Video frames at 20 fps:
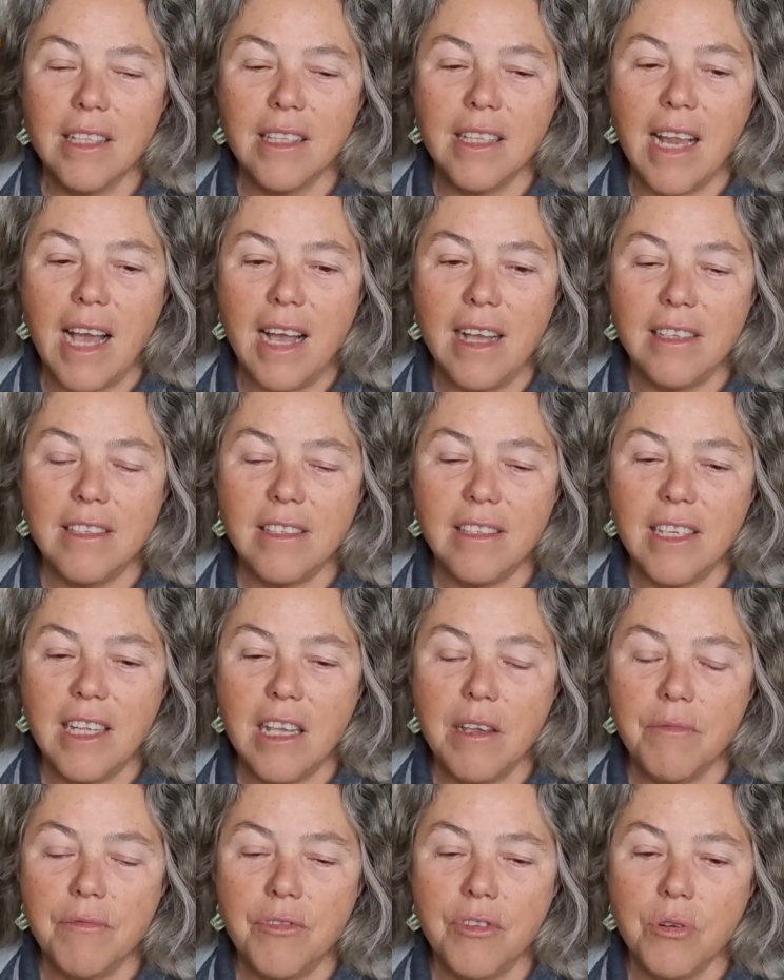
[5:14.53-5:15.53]
nasty
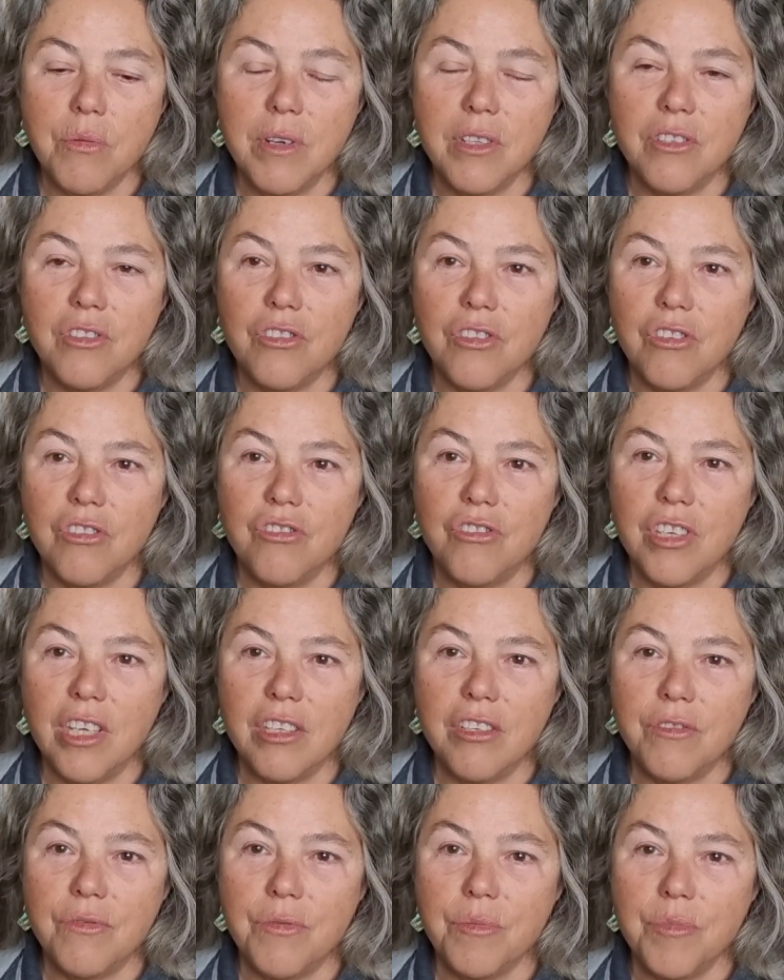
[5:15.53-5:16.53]
influence
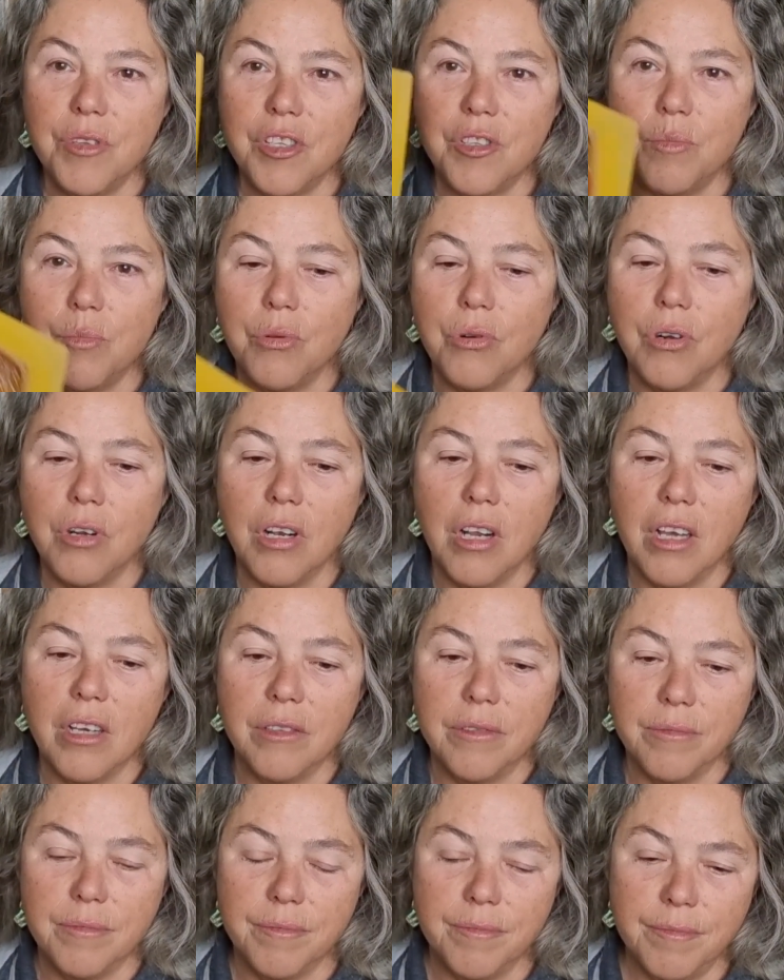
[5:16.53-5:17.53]
just from this book
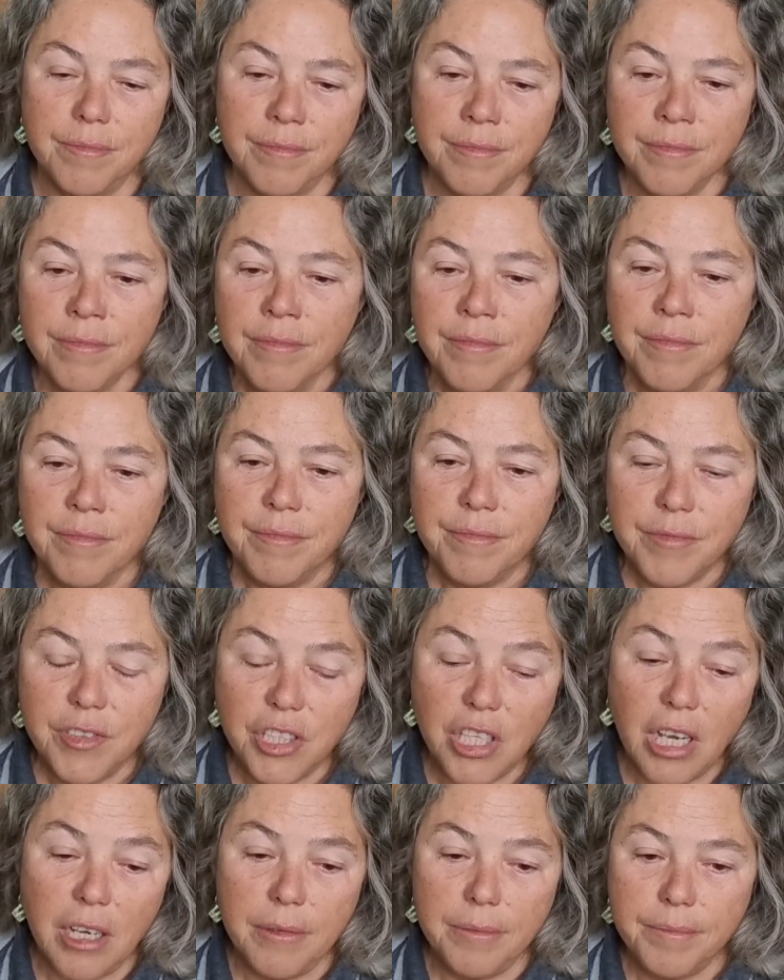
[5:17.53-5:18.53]
alone.
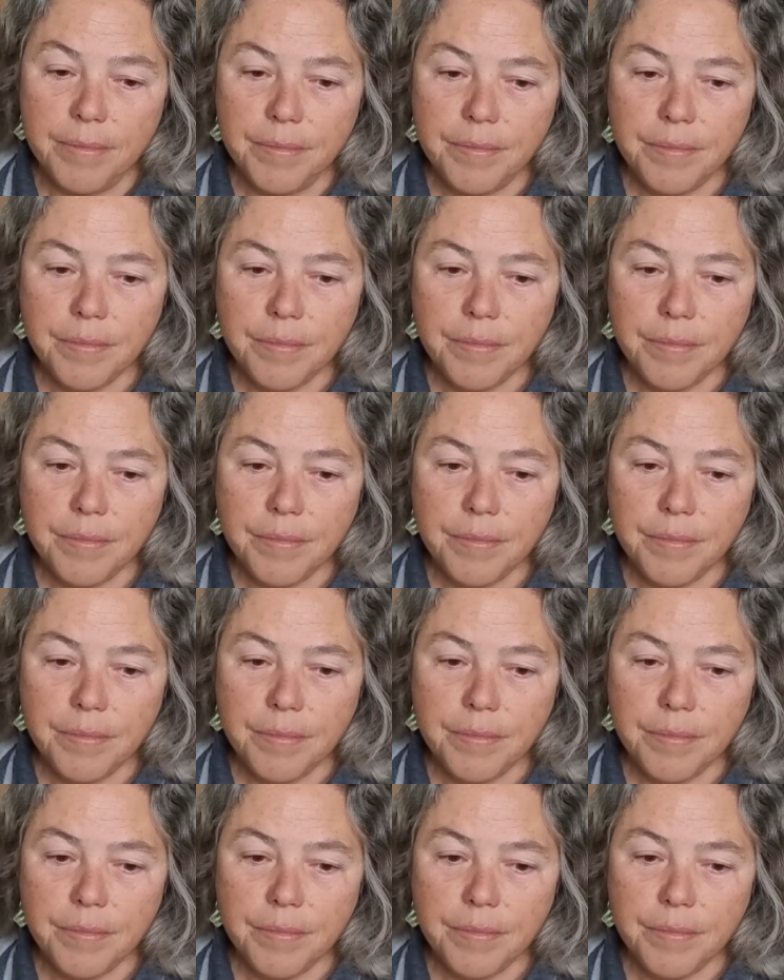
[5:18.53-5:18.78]
So,